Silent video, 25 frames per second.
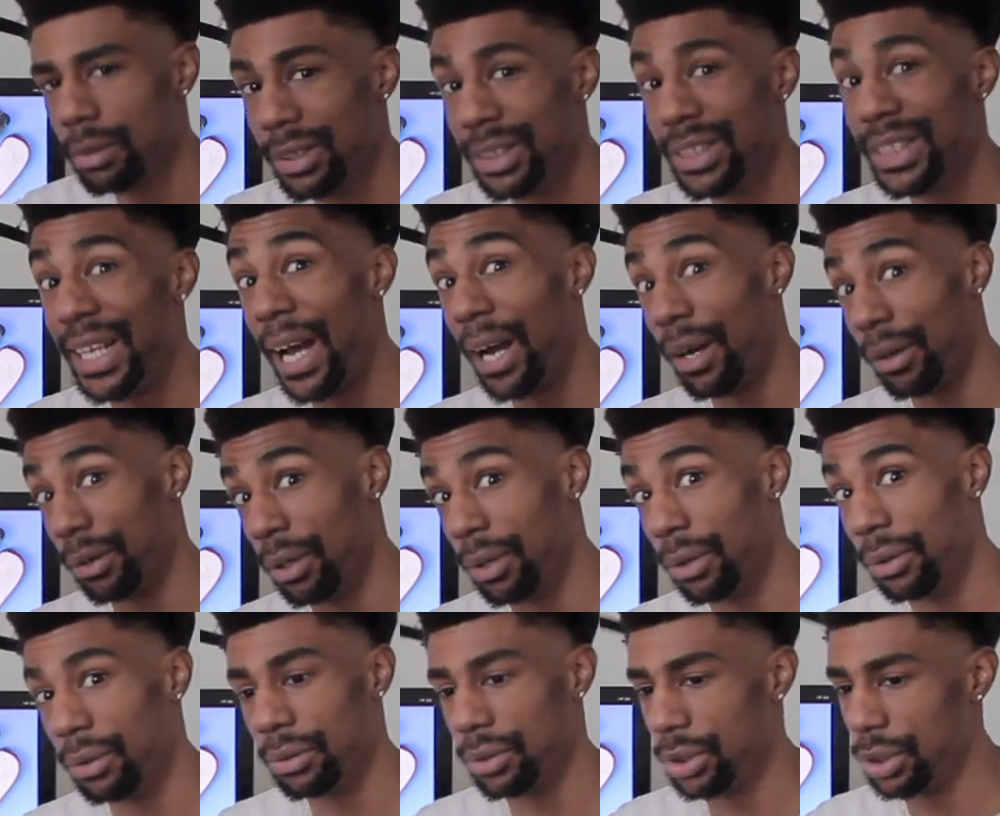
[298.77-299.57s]

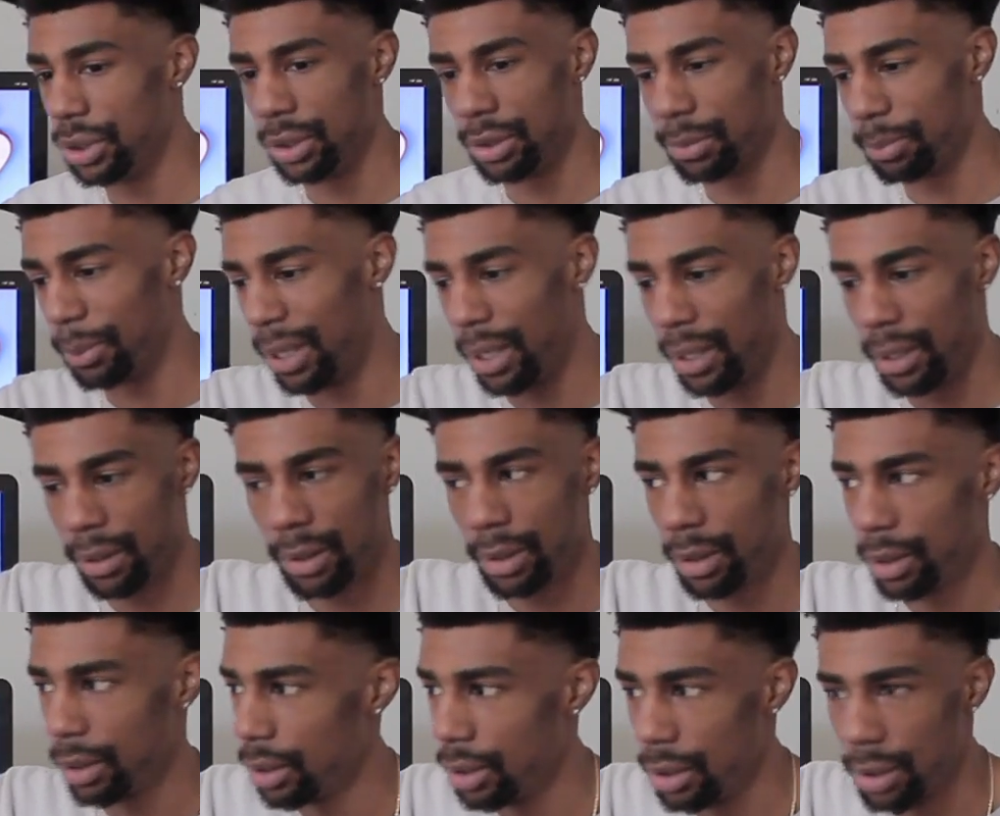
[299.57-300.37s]
Download just by
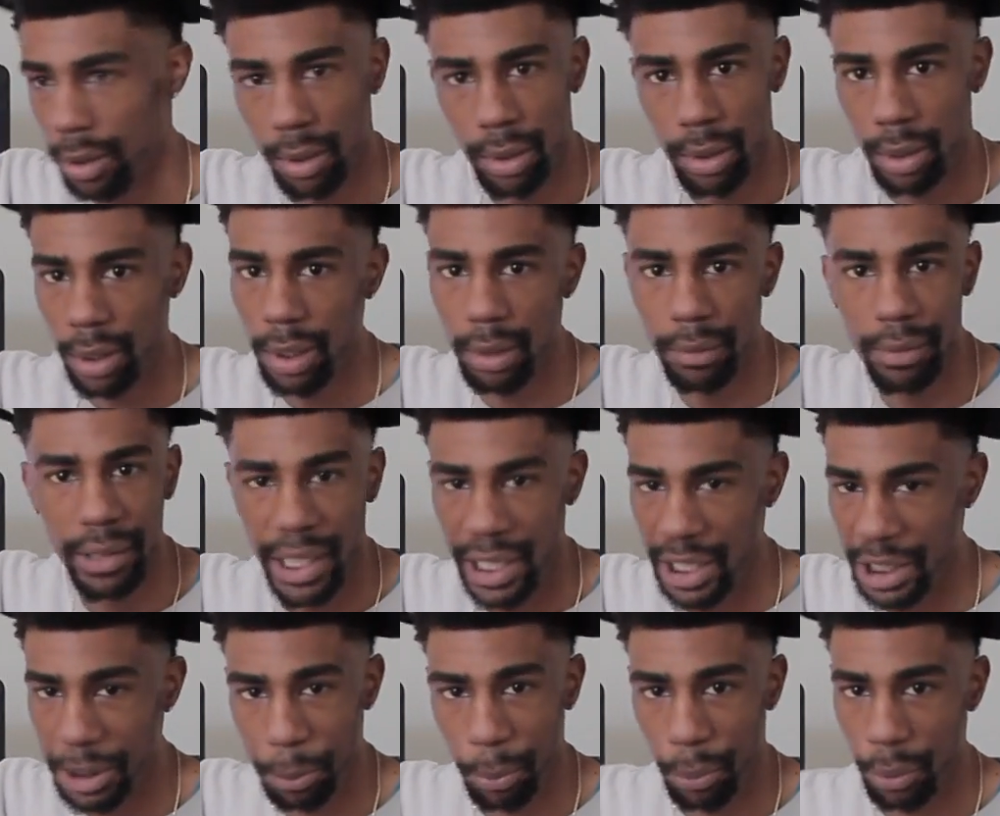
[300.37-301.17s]
even
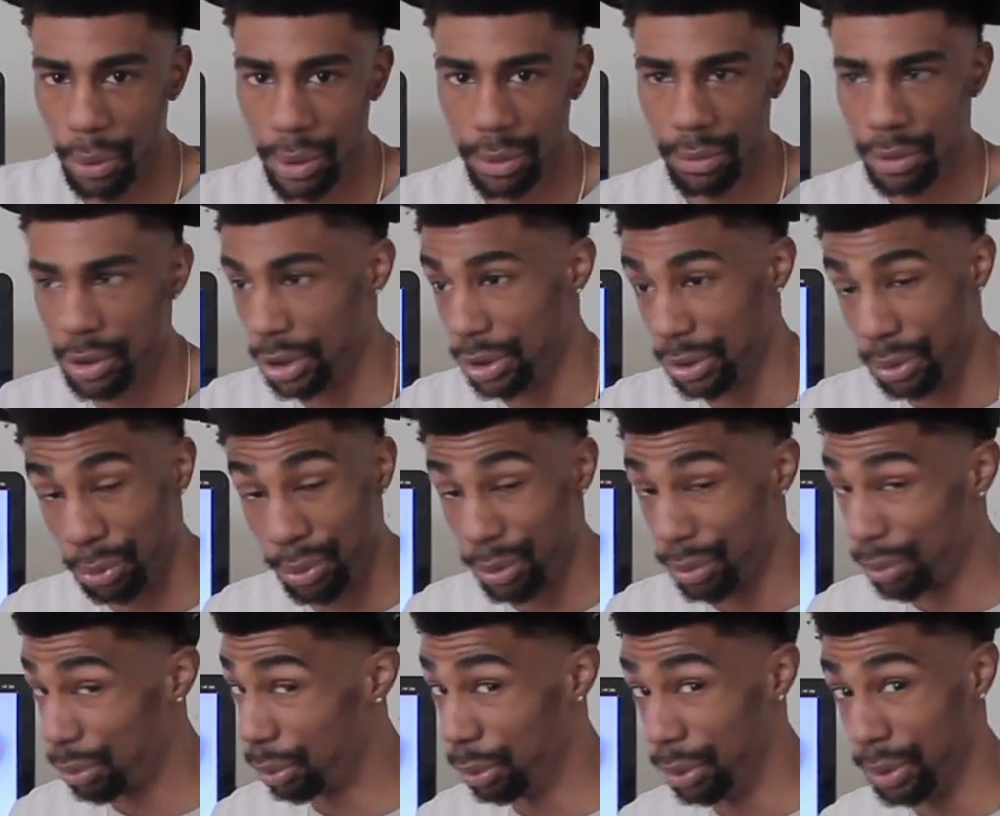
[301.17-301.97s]
that you put just through the
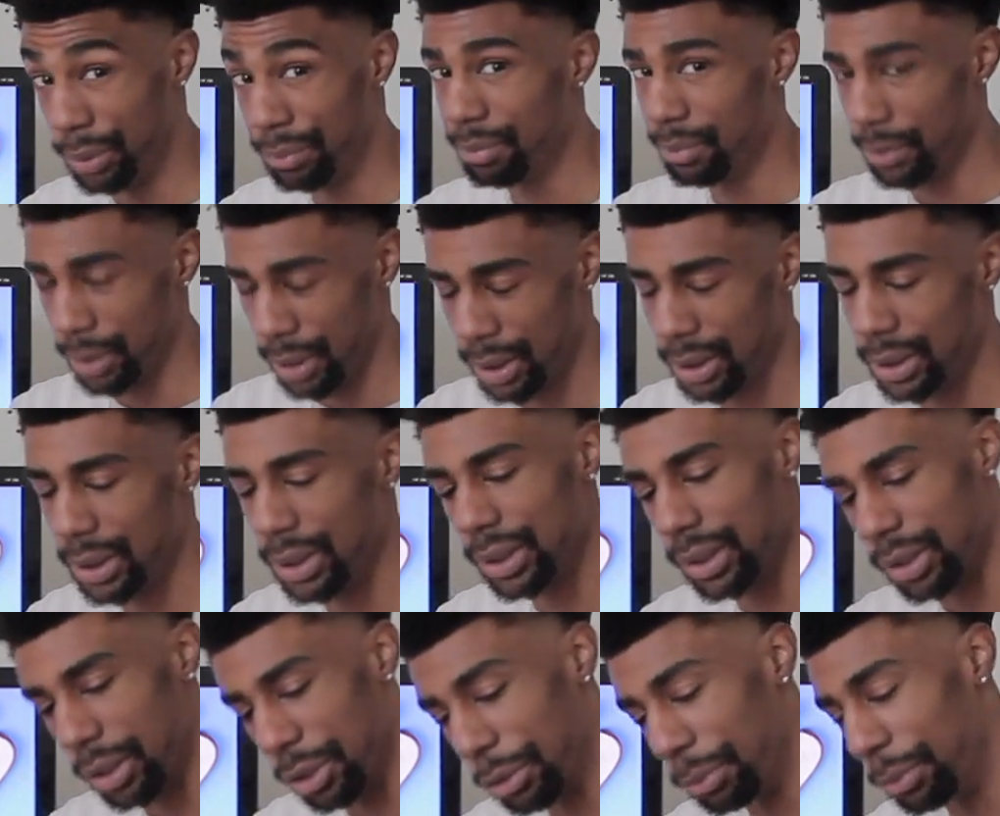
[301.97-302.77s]
cord because
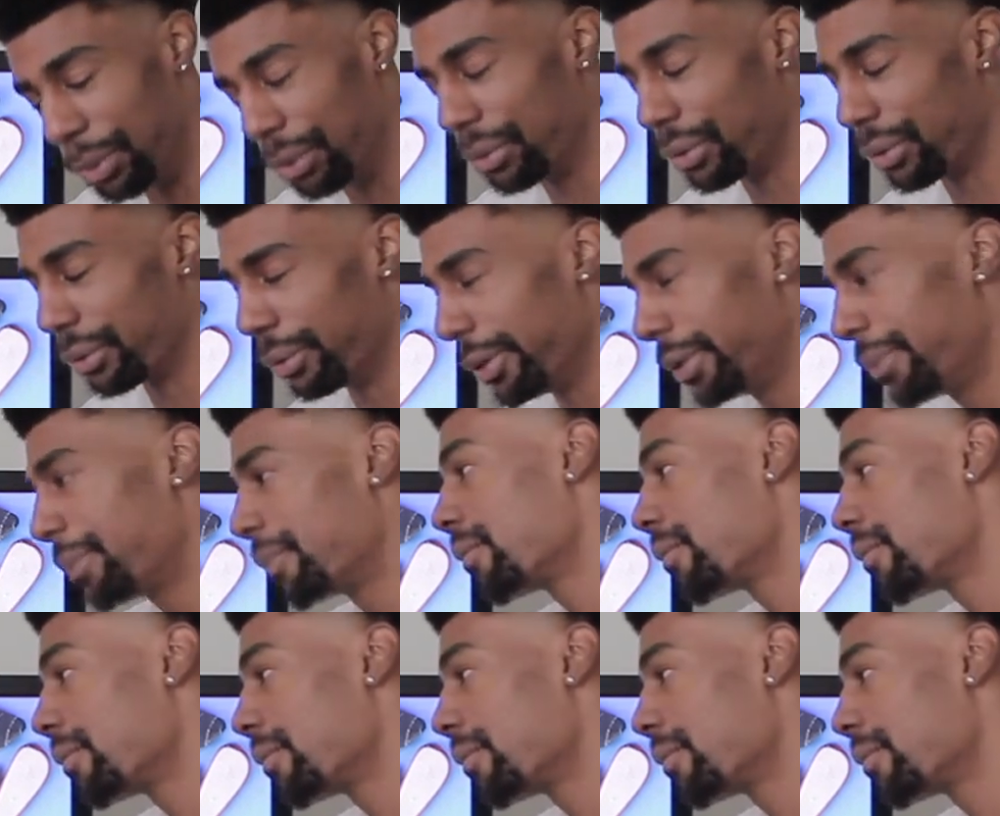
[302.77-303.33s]
it's the whole thing.